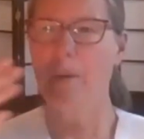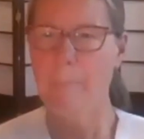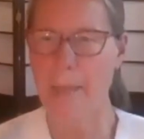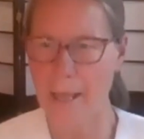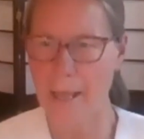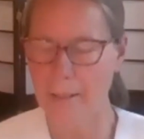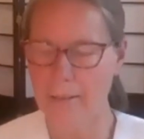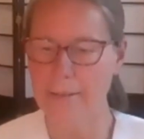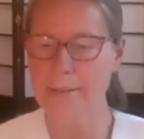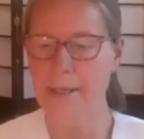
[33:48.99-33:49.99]

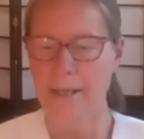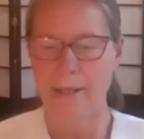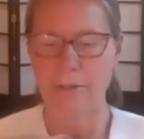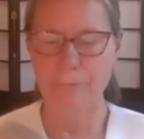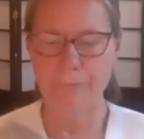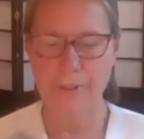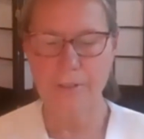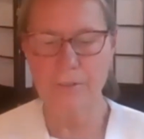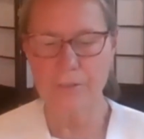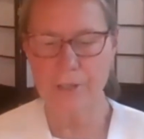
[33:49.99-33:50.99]
balance. It
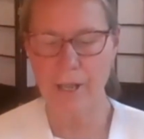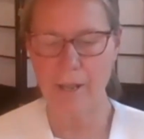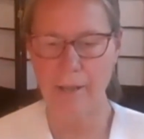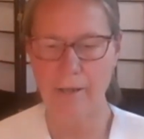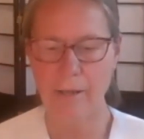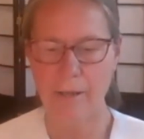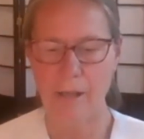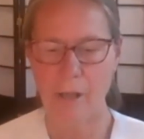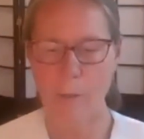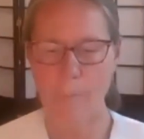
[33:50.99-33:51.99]
feels like
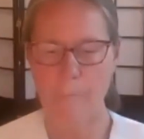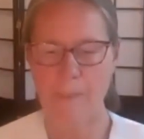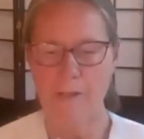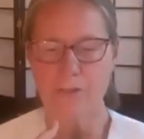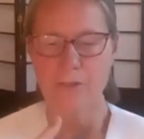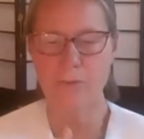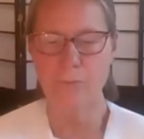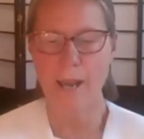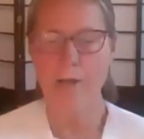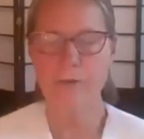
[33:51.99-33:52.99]
the
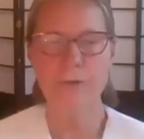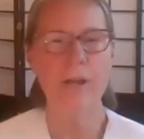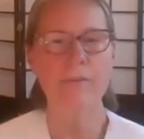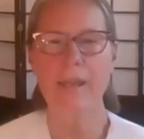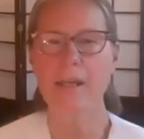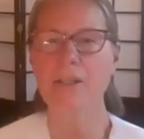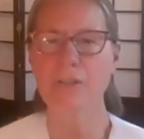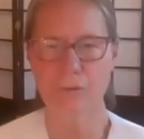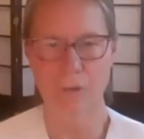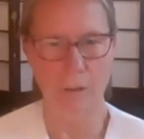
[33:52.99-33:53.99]
surrender of any
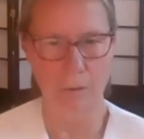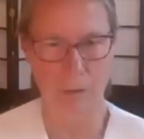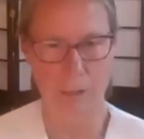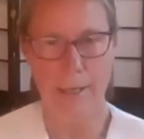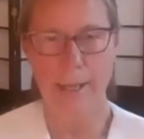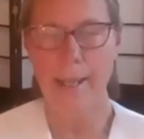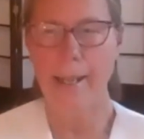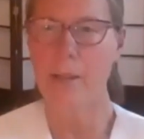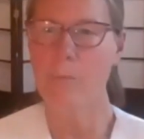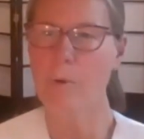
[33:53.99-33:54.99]
struggle. And
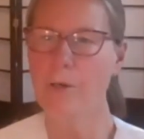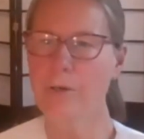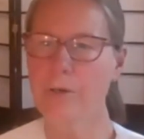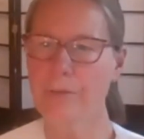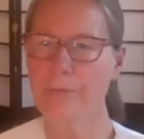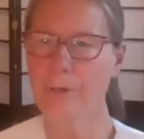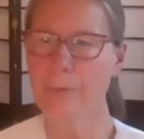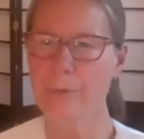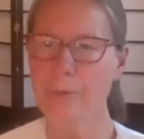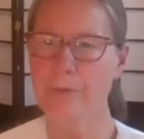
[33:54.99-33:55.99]
I wonder if we're
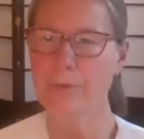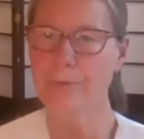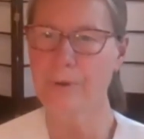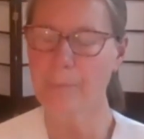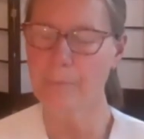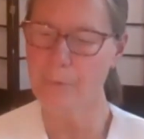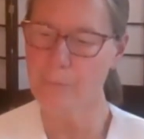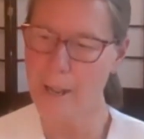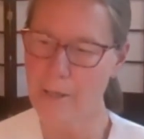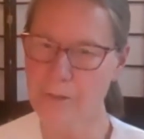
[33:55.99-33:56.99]
moving from the
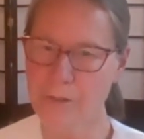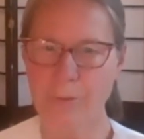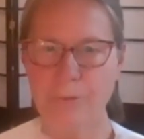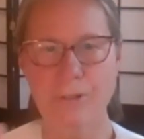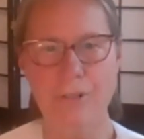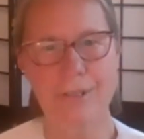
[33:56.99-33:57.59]
Rajo to the